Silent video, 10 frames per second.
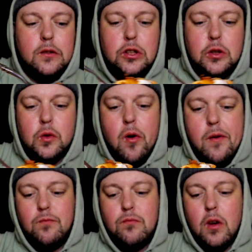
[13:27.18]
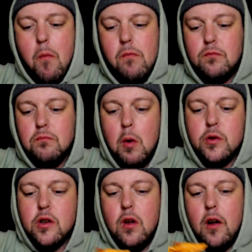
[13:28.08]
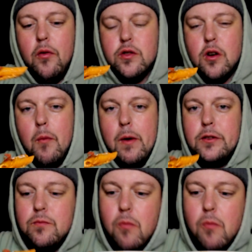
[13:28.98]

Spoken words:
to most of those comments.